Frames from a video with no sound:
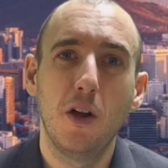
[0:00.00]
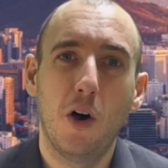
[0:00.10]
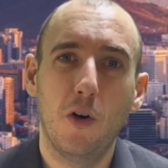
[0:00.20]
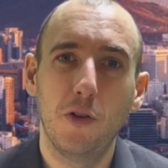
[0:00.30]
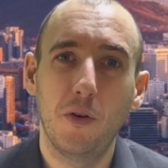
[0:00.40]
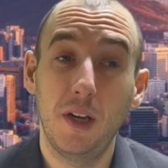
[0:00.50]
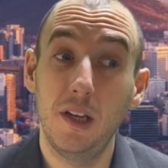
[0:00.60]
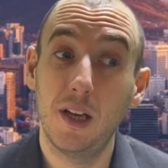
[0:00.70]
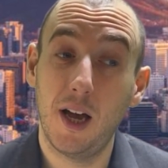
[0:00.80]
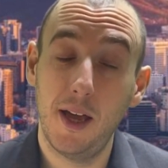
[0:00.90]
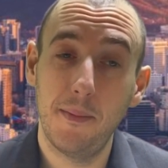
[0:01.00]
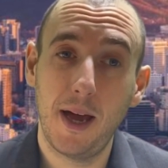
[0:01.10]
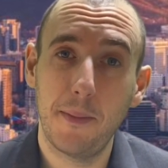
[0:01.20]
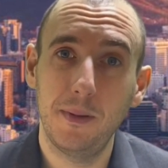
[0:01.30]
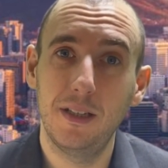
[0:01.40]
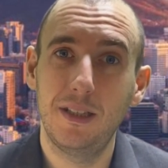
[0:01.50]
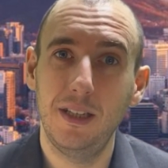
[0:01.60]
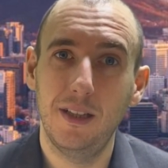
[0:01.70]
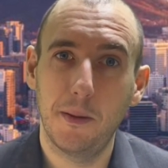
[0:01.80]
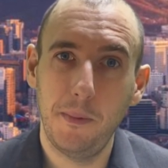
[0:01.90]
although it is, I am happy to
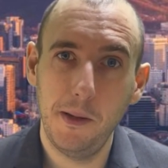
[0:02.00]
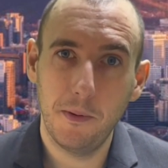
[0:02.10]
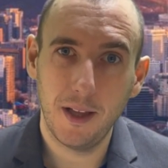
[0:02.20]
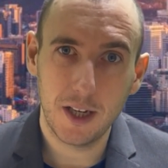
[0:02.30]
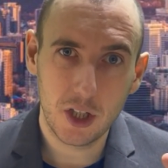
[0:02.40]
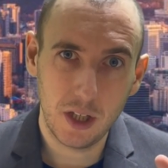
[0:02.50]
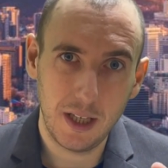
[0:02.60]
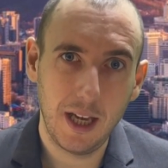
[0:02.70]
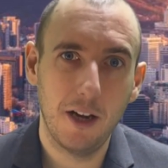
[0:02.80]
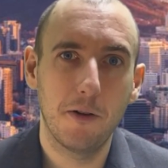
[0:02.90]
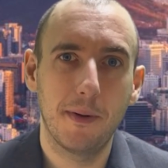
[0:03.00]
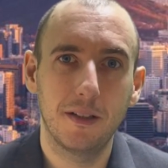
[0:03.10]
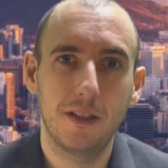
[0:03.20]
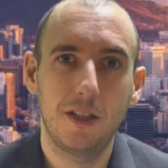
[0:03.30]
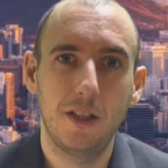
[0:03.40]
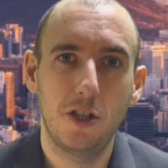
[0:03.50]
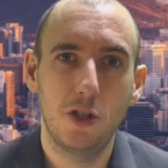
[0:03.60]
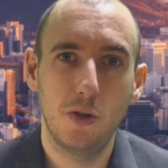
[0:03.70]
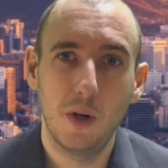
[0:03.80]
see that people actually care about this issue,